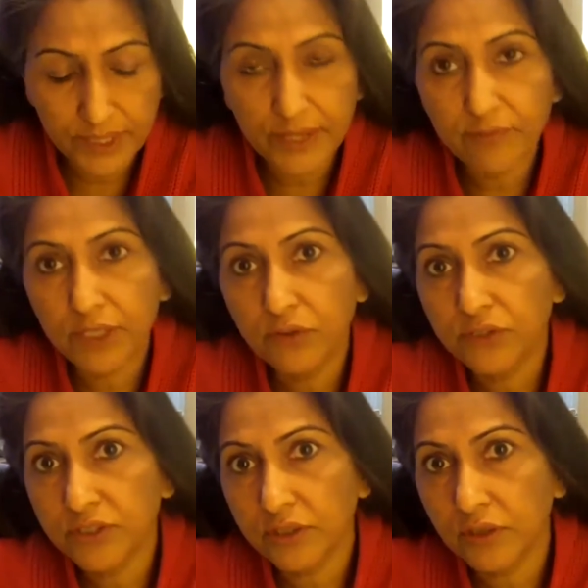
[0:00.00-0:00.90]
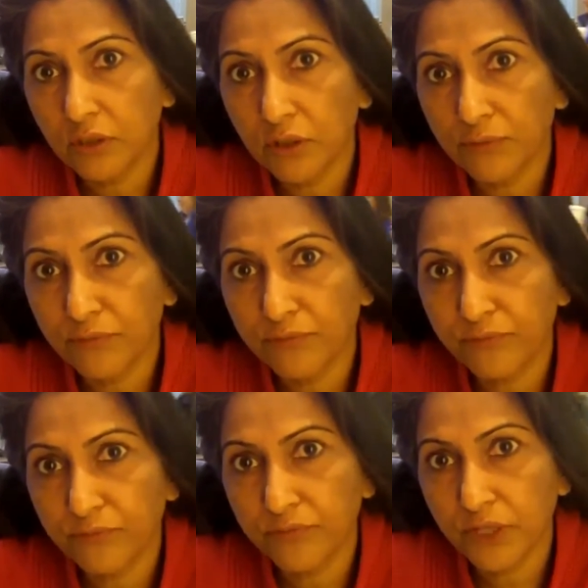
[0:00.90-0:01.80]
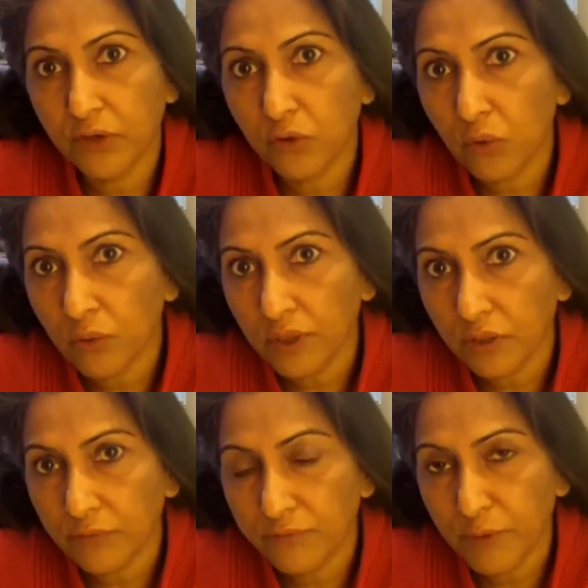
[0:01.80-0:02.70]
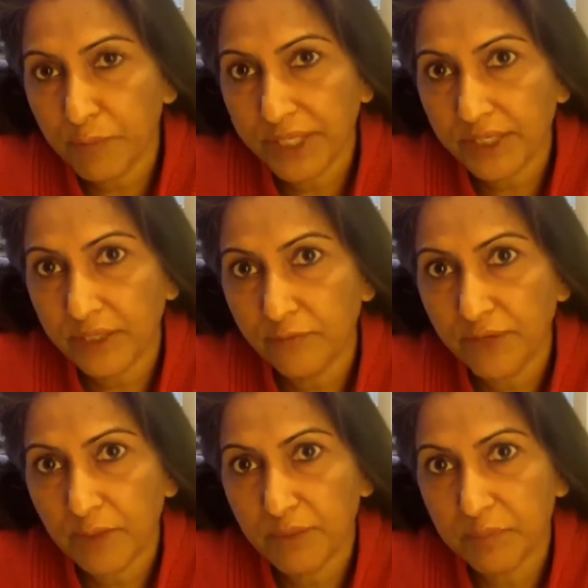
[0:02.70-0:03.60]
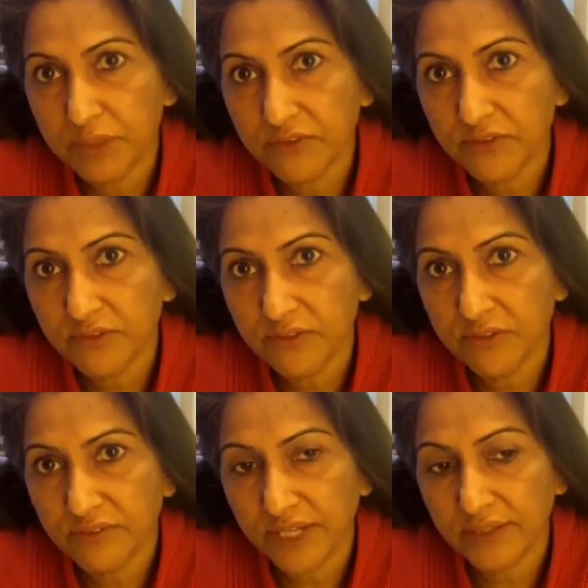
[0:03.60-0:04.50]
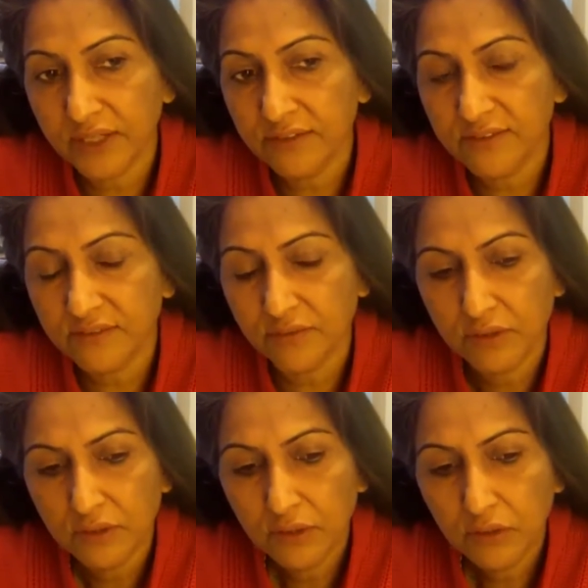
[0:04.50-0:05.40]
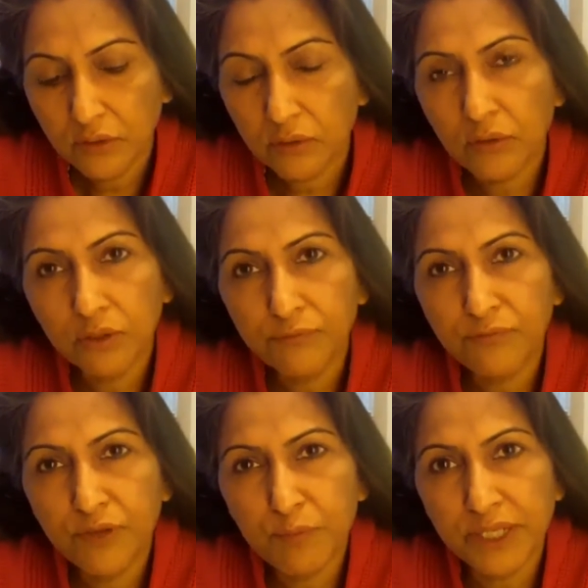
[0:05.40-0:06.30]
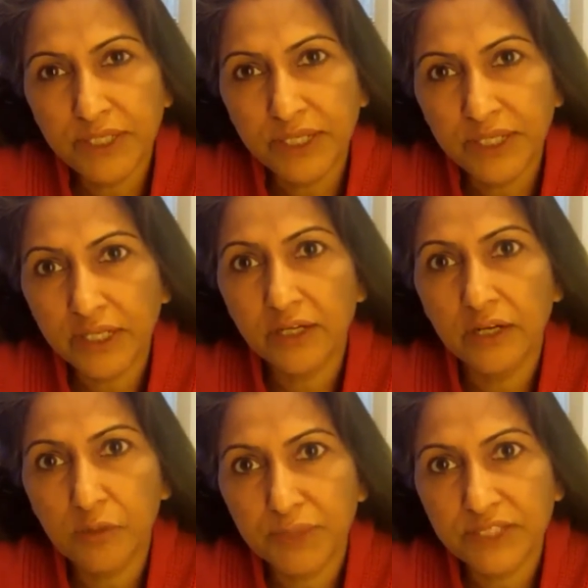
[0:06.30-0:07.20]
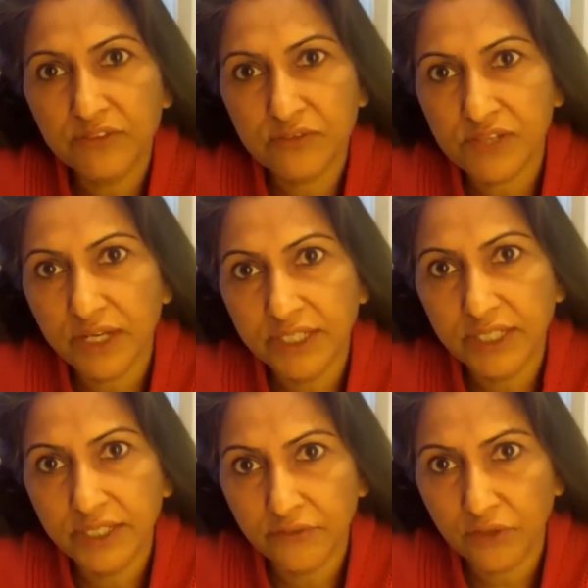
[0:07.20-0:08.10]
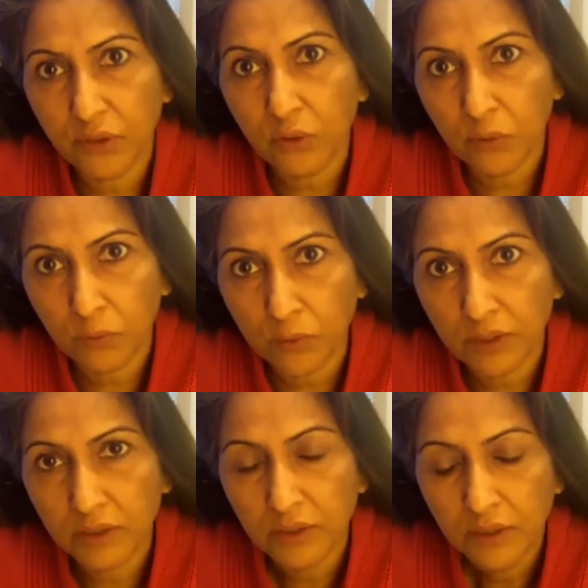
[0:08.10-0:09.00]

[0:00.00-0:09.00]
Evolution of the role of women in family businesses, and that's the role of women in economic society as a whole.